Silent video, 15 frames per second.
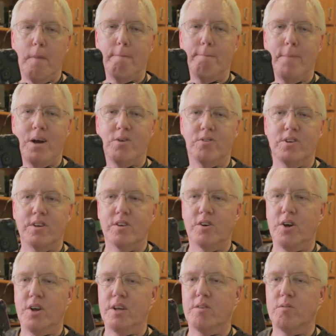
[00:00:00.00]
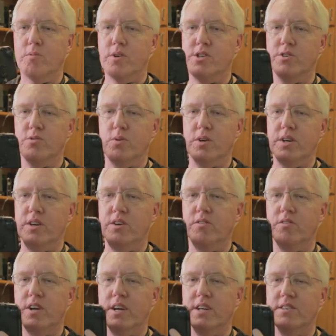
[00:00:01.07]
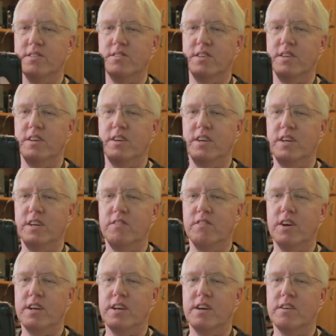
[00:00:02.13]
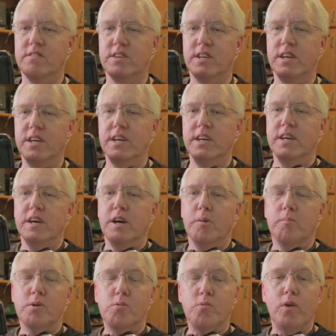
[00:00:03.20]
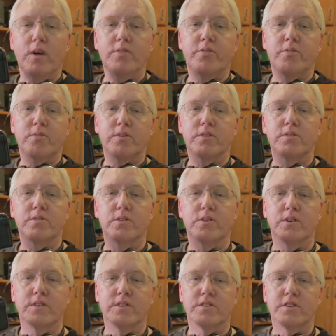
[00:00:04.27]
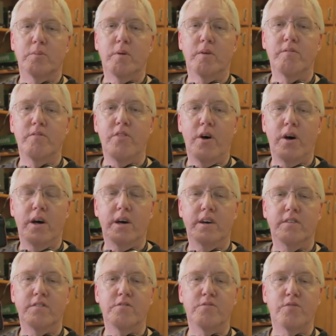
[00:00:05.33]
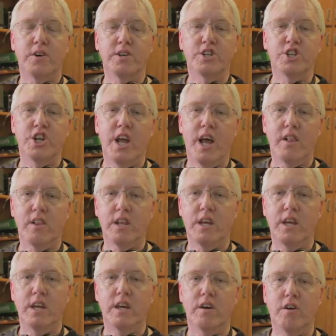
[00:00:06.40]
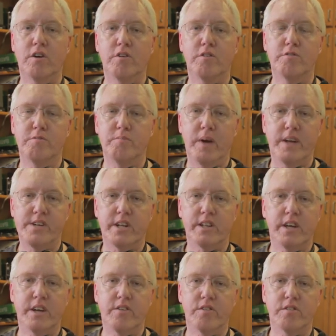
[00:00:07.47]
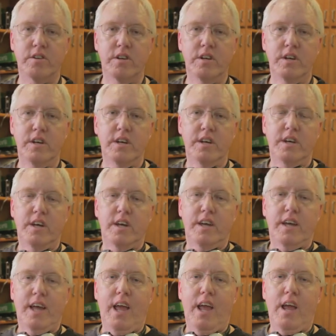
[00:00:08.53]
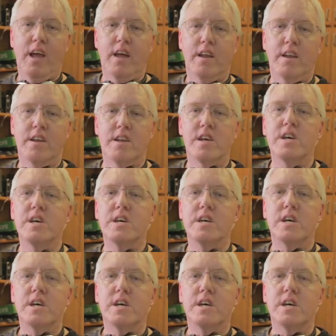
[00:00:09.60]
mounted on it, which is what you kind of see right now. I'm going to run through some of the functionality of Magic Lantern, and